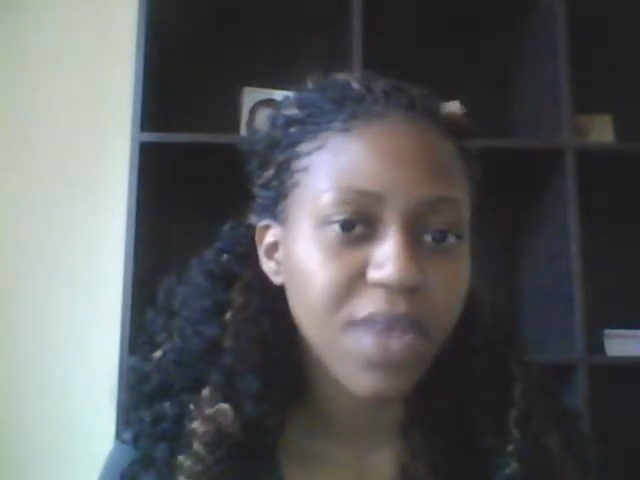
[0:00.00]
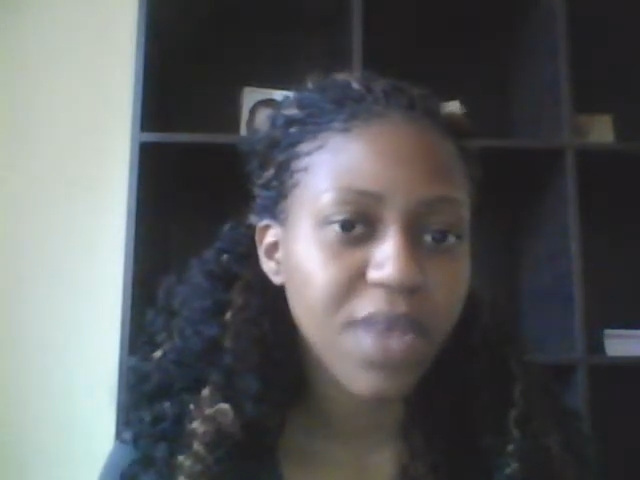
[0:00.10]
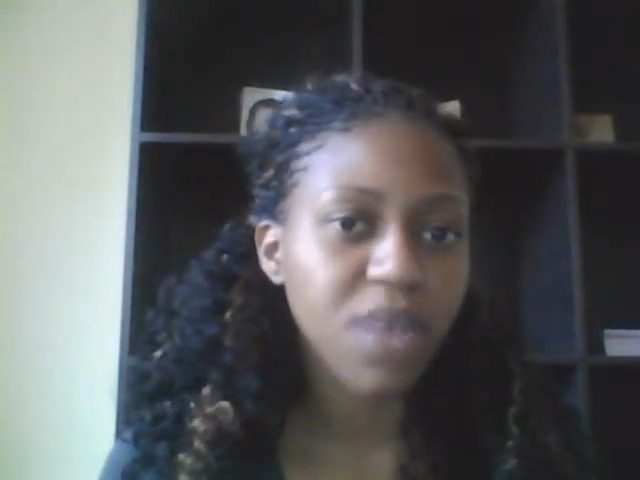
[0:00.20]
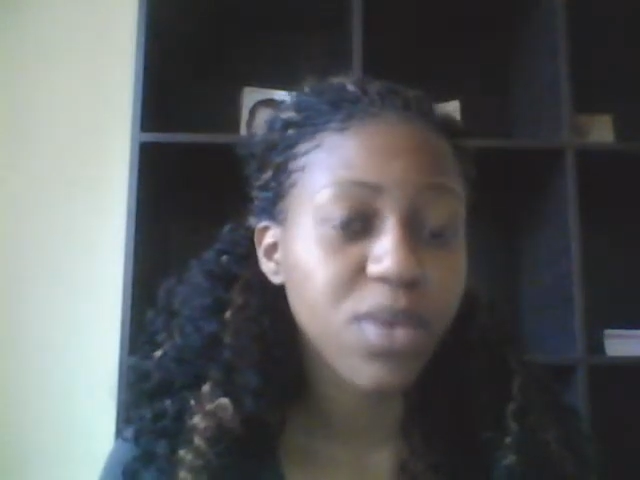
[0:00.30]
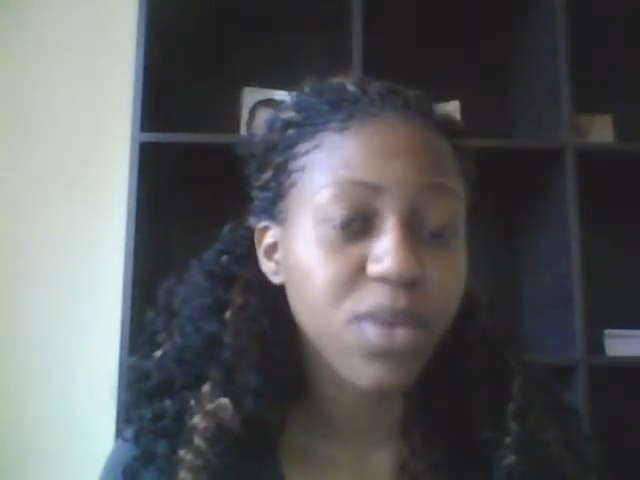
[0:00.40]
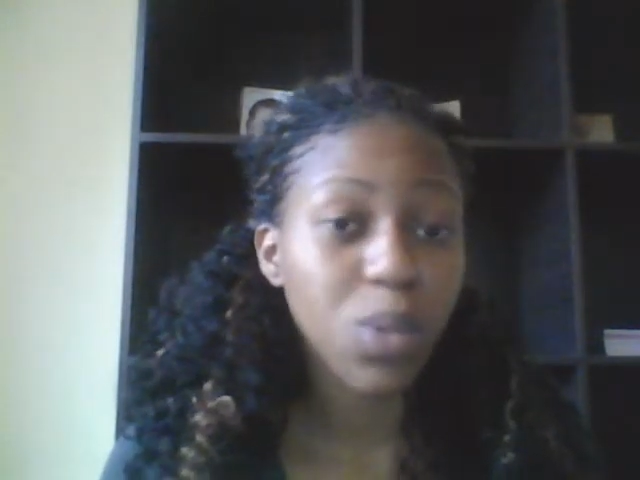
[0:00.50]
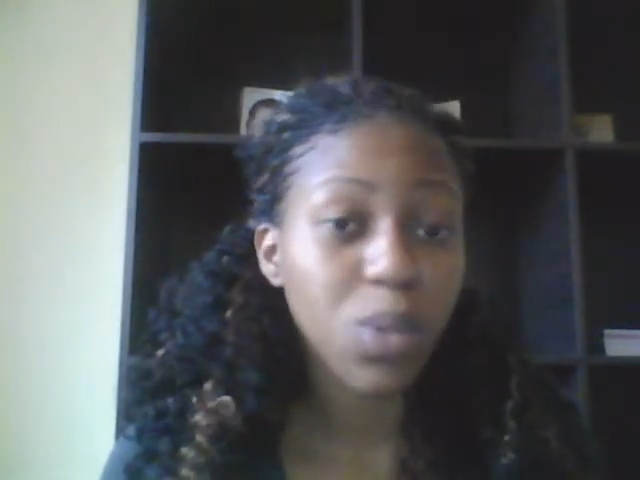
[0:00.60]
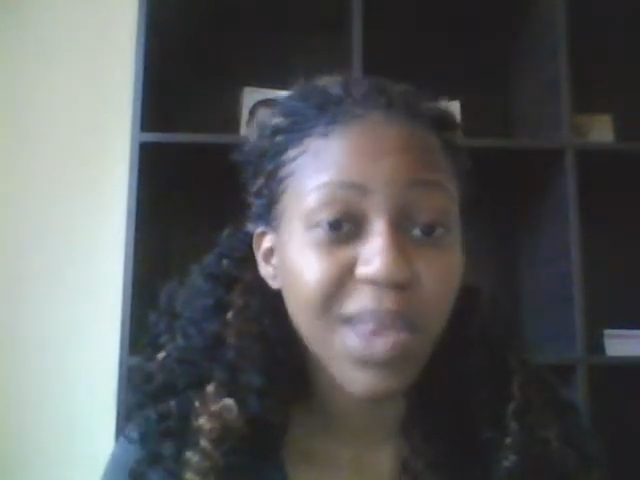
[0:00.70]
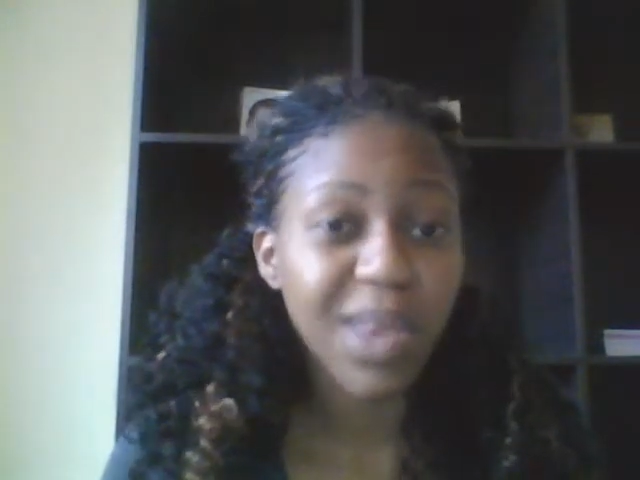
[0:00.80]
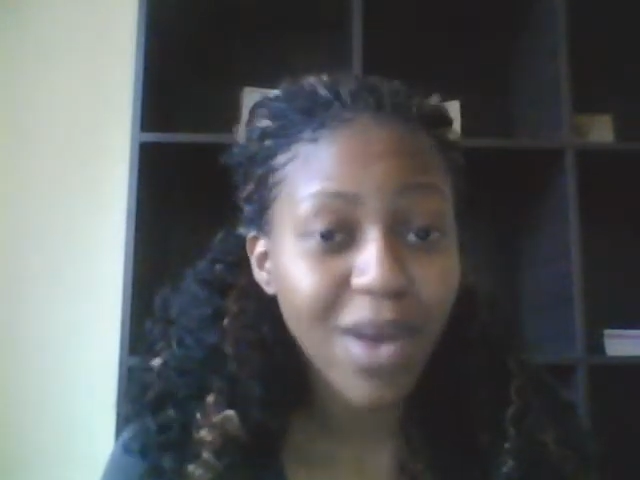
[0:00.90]
there's only
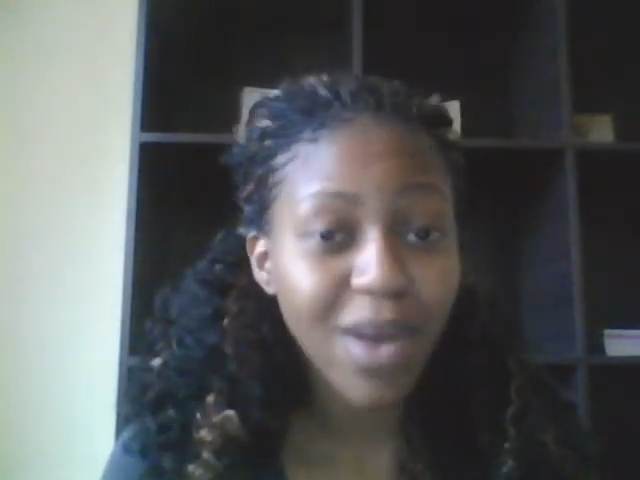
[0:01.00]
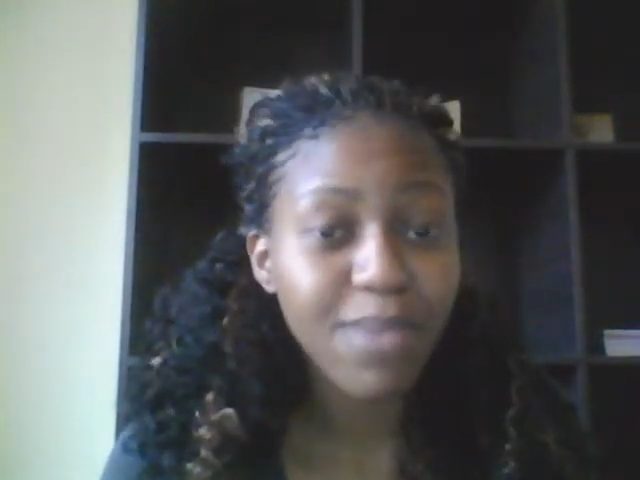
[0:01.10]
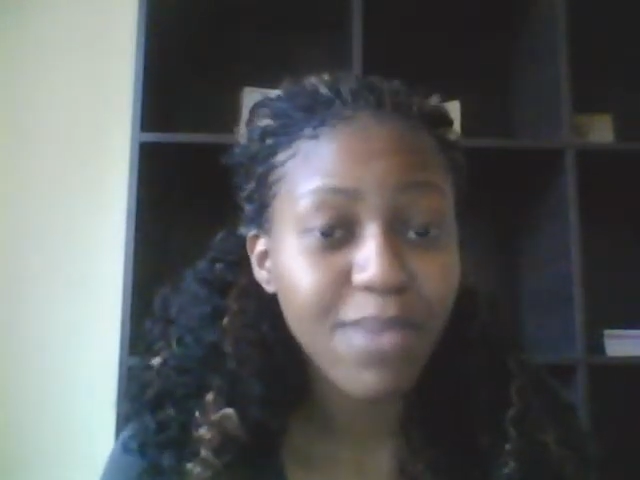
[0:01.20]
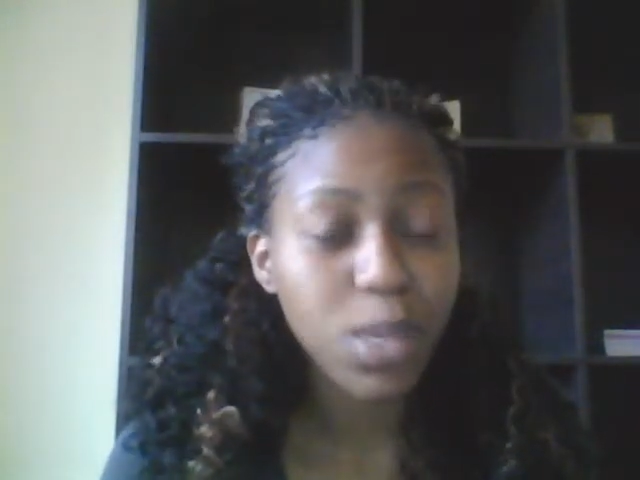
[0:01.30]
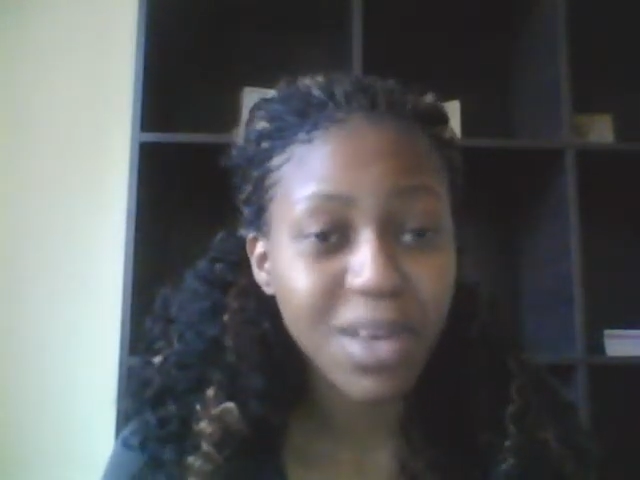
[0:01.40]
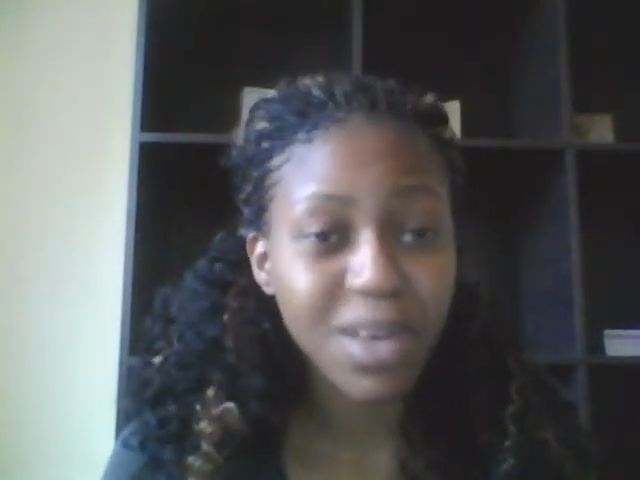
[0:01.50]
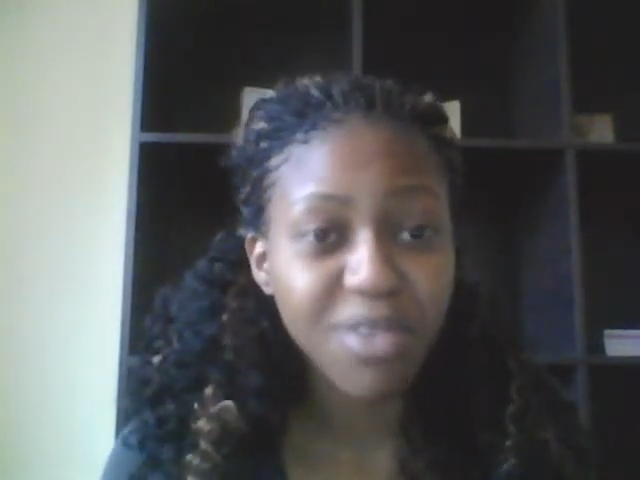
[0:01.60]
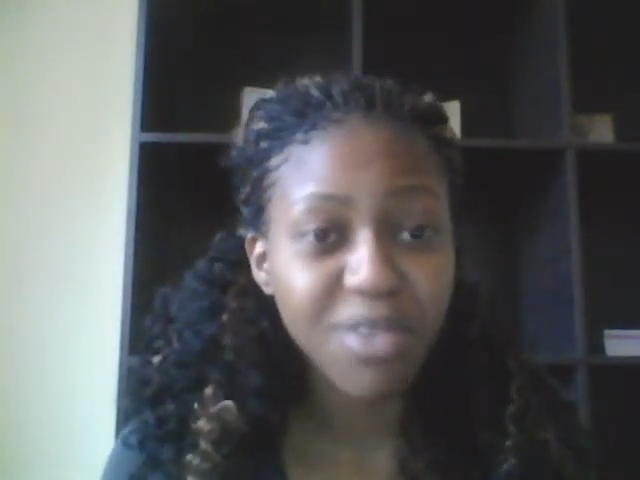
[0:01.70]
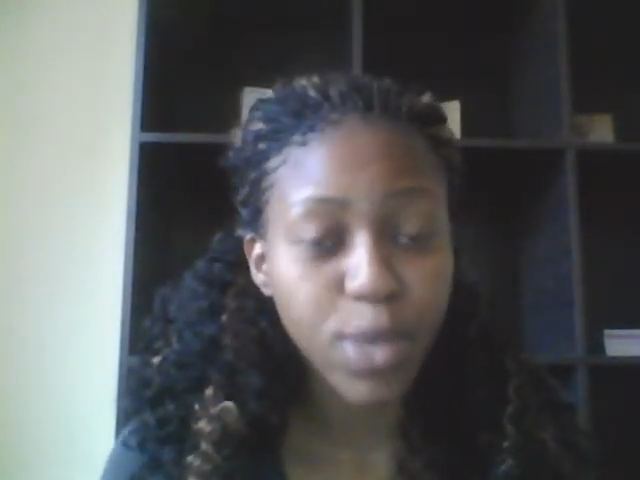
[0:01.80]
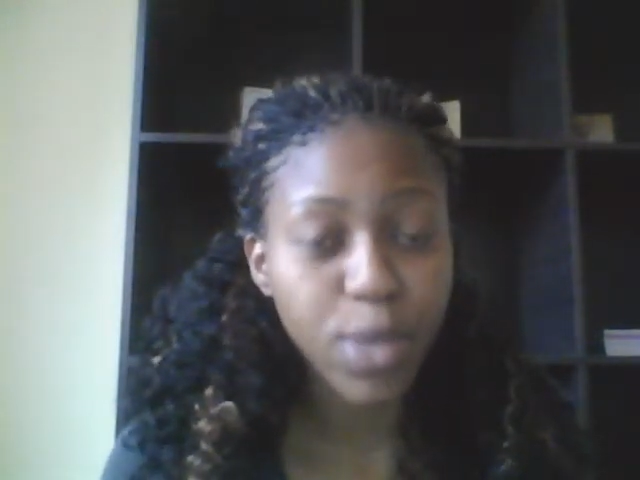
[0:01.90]
one mental health
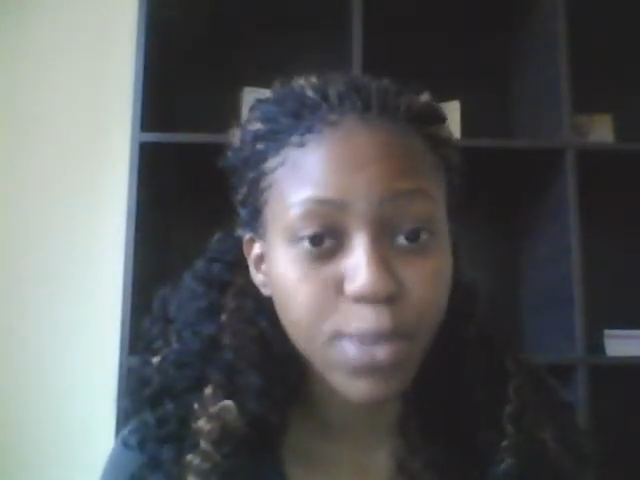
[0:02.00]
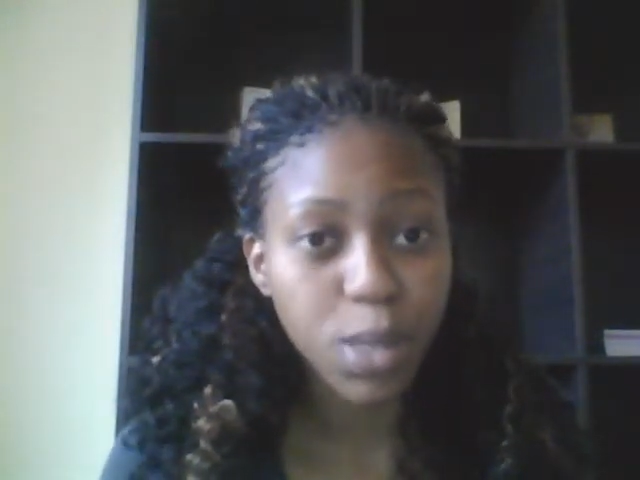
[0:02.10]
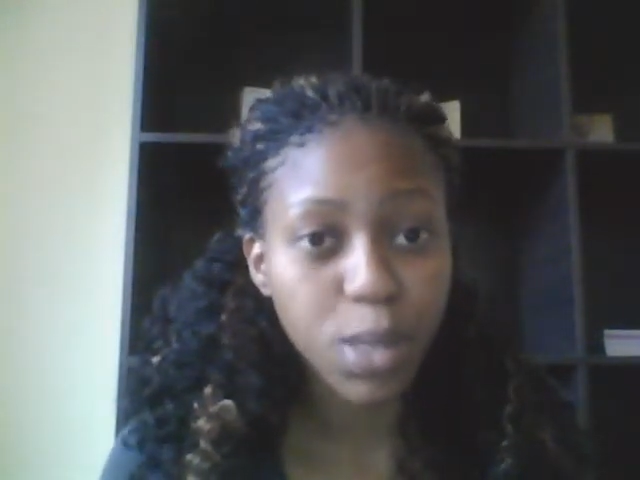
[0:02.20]
hospital.